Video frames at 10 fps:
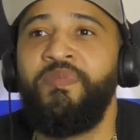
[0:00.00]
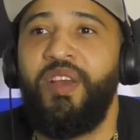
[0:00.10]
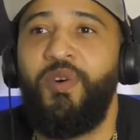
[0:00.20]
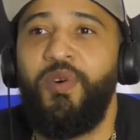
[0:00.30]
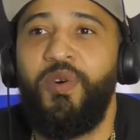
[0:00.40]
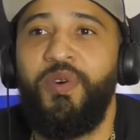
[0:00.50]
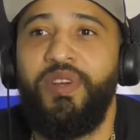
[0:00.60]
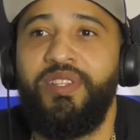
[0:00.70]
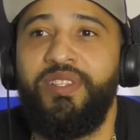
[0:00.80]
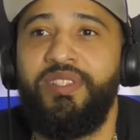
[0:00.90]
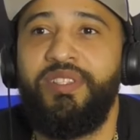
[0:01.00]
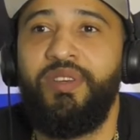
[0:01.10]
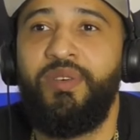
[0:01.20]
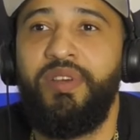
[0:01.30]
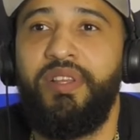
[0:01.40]
on on
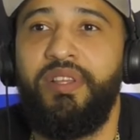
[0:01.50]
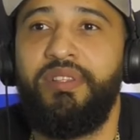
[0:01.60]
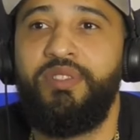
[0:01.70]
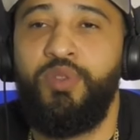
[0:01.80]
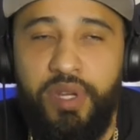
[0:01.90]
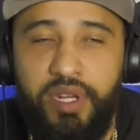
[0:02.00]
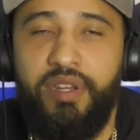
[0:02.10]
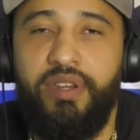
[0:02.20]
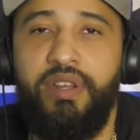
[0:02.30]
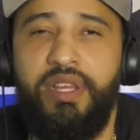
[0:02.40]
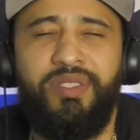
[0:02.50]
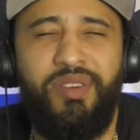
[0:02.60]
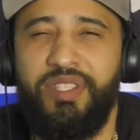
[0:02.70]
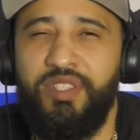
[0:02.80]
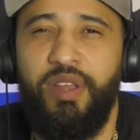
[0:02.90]
on Twitter. He's on
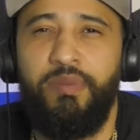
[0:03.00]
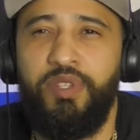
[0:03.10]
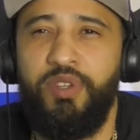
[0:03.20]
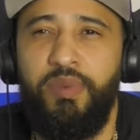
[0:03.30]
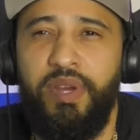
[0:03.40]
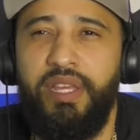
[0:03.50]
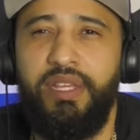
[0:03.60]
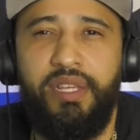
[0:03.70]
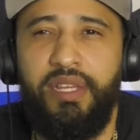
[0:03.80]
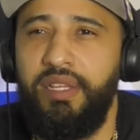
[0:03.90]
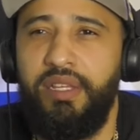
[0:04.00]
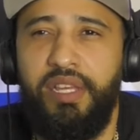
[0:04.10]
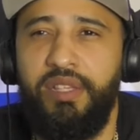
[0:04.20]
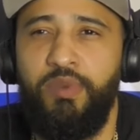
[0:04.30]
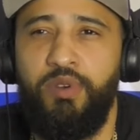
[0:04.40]
Instagram too, but he he
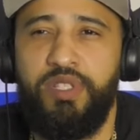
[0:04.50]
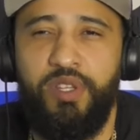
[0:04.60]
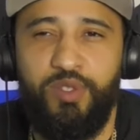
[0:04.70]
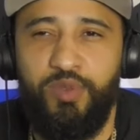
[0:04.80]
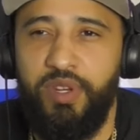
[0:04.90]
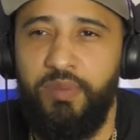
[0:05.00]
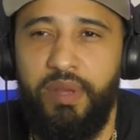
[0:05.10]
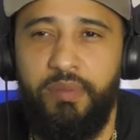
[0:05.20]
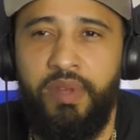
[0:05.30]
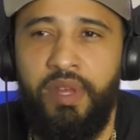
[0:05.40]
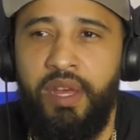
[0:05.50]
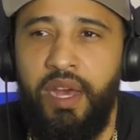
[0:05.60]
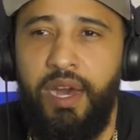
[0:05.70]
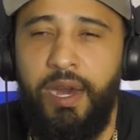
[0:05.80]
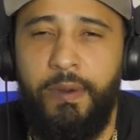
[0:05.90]
he's mostly on Twitter, man.
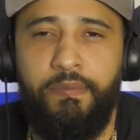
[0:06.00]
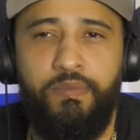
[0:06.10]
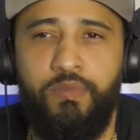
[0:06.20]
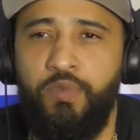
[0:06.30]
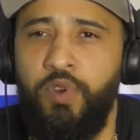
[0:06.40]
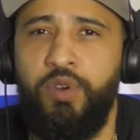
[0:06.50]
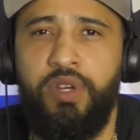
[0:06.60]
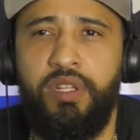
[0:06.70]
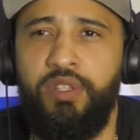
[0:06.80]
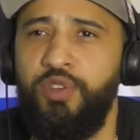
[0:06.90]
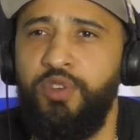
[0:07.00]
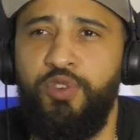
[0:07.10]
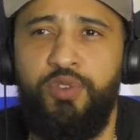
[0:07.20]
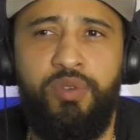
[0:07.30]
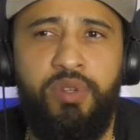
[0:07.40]
Um, real good
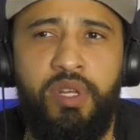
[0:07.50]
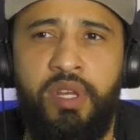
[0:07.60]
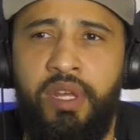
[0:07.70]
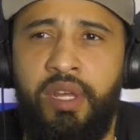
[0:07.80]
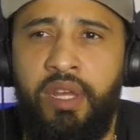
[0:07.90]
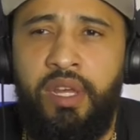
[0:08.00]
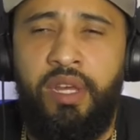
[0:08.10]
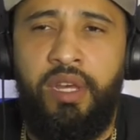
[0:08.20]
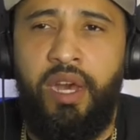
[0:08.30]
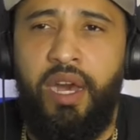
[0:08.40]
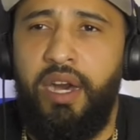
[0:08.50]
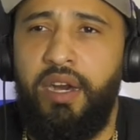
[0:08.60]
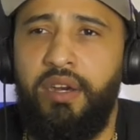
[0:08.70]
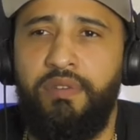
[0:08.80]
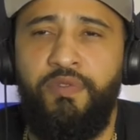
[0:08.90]
dude.
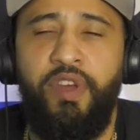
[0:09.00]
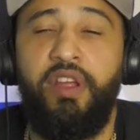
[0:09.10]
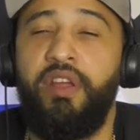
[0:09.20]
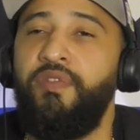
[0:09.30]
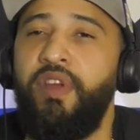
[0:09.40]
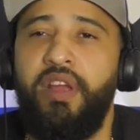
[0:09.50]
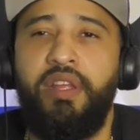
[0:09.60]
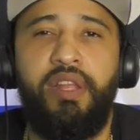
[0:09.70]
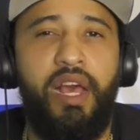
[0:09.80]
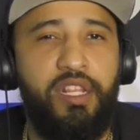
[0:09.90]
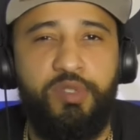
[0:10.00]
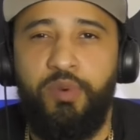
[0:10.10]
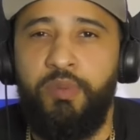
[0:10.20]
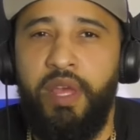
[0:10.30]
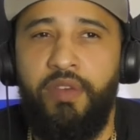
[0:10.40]
Uh, very very
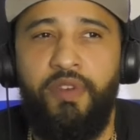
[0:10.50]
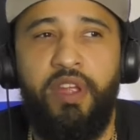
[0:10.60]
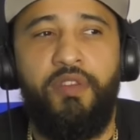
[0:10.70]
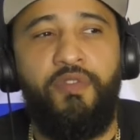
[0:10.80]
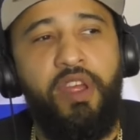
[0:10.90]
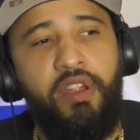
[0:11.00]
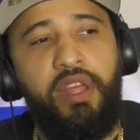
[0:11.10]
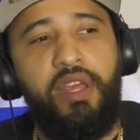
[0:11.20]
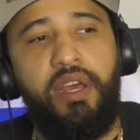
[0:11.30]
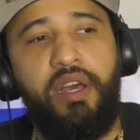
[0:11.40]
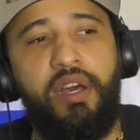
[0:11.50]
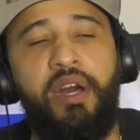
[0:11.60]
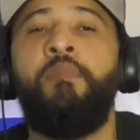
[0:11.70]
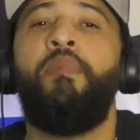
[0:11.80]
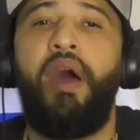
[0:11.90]
knowledgeable man. Very very uh
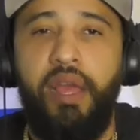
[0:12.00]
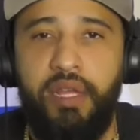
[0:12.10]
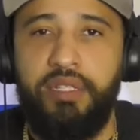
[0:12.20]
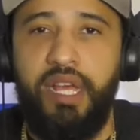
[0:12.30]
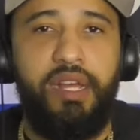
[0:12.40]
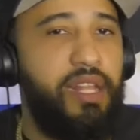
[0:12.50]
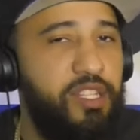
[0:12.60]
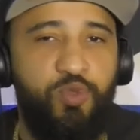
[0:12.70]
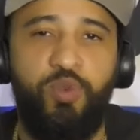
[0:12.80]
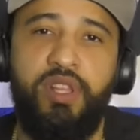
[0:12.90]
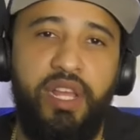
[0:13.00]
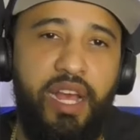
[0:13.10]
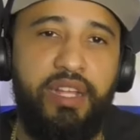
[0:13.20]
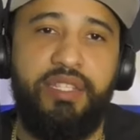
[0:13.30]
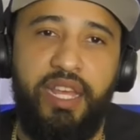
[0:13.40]
unbiased. I, that's one thing
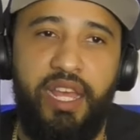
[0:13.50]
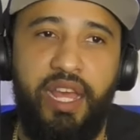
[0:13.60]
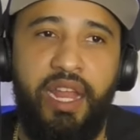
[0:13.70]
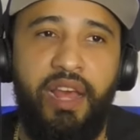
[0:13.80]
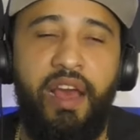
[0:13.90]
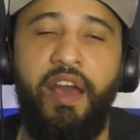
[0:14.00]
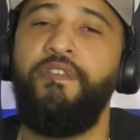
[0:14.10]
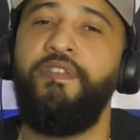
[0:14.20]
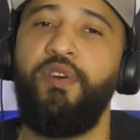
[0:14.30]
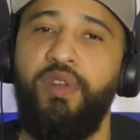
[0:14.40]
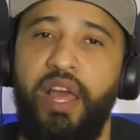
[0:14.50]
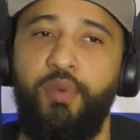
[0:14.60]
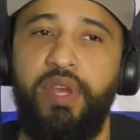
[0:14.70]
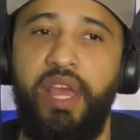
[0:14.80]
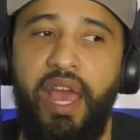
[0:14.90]
I say, and I, I felt like
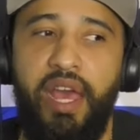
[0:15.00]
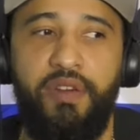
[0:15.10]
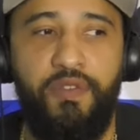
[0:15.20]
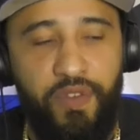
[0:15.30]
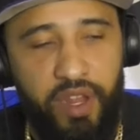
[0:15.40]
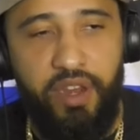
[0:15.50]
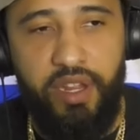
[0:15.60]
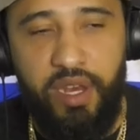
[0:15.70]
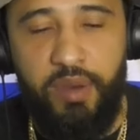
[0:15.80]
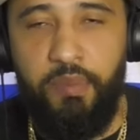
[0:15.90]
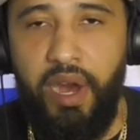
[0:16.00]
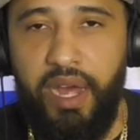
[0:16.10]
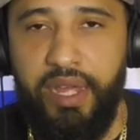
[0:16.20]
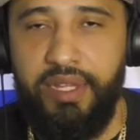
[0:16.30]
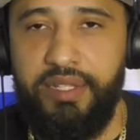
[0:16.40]
we had a very
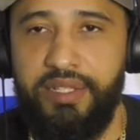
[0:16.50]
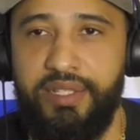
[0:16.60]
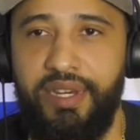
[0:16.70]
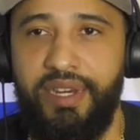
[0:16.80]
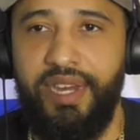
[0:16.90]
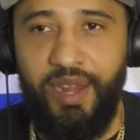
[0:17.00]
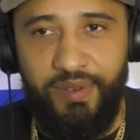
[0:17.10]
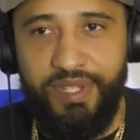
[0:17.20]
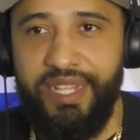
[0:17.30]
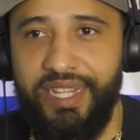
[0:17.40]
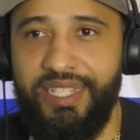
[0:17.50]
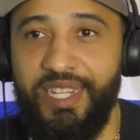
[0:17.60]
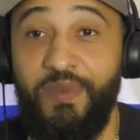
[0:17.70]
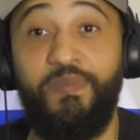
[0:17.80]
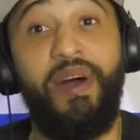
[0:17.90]
unbiased uh,
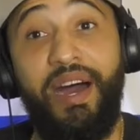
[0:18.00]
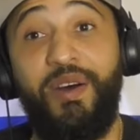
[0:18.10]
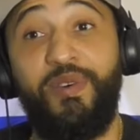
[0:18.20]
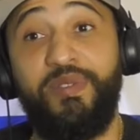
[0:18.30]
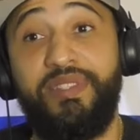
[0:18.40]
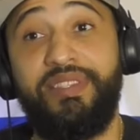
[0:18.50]
conversation about